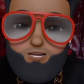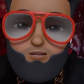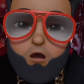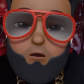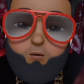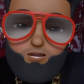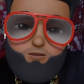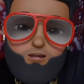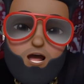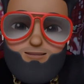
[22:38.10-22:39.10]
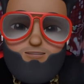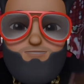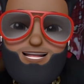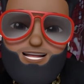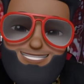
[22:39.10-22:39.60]
Or when you come
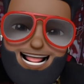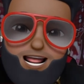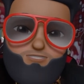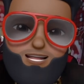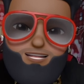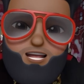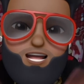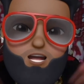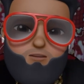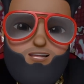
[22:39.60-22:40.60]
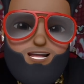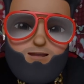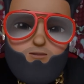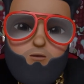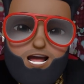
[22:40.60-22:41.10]
around these Africans and you tell
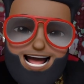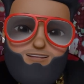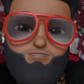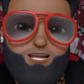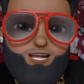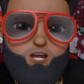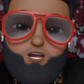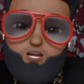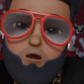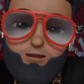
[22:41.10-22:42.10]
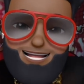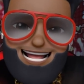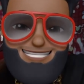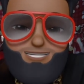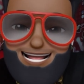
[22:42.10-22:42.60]
them you an African, knowing
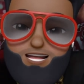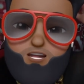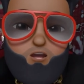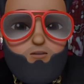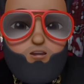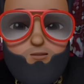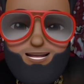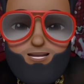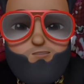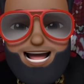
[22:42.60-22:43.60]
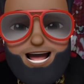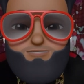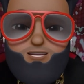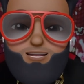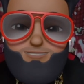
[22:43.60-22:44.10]
that they know you ain't no
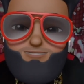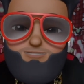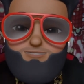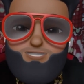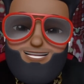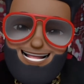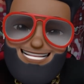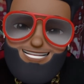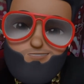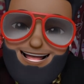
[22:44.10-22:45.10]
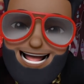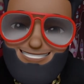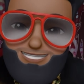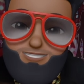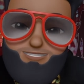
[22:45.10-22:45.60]
African. Yeah, they smile
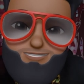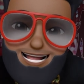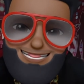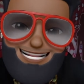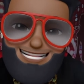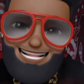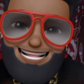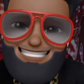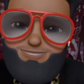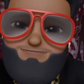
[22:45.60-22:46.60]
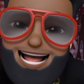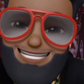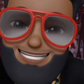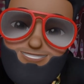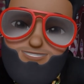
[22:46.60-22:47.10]
in your face. They smile
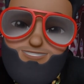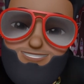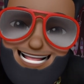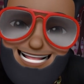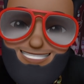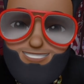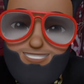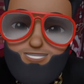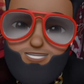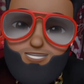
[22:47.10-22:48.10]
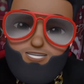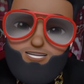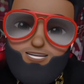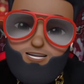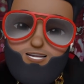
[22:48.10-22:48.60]
in your face.
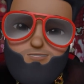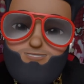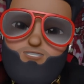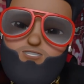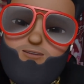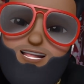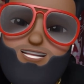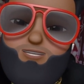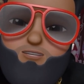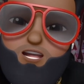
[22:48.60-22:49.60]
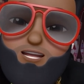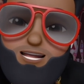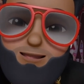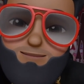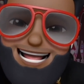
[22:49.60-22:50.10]
But soon as you turn
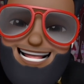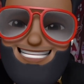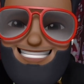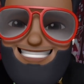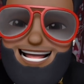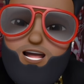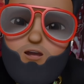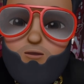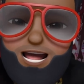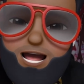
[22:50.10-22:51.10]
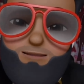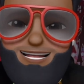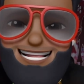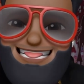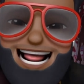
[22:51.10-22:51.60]
your back, they say, you a
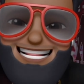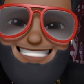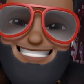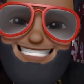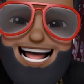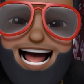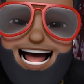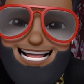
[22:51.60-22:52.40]
beach ass nigga.